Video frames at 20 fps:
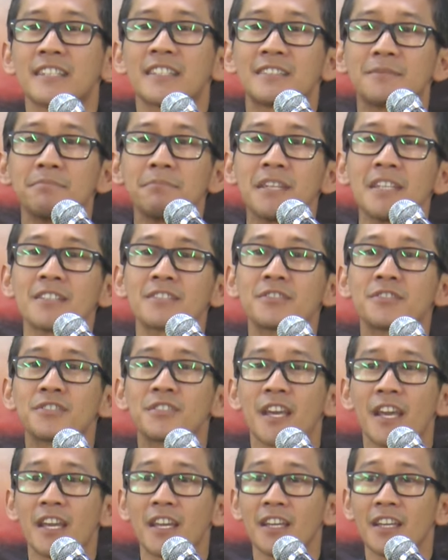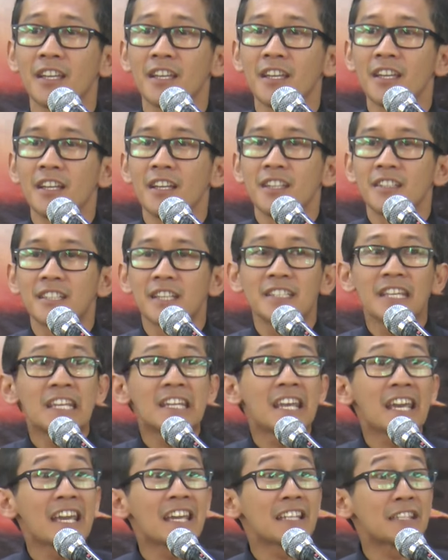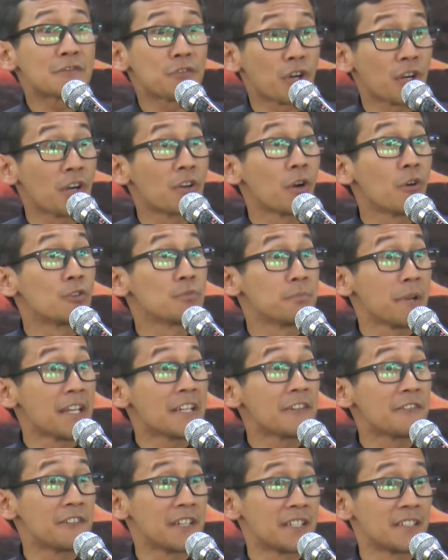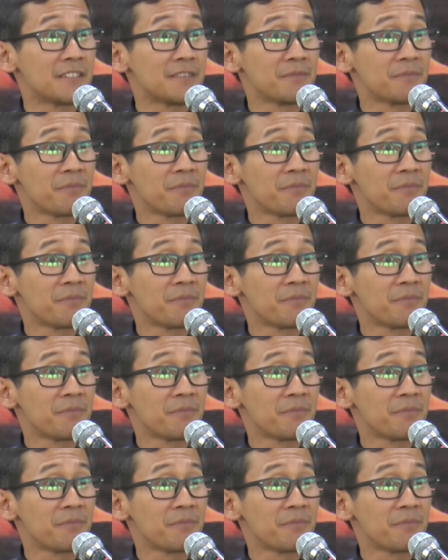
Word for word: it means to say that it is for our own benefit.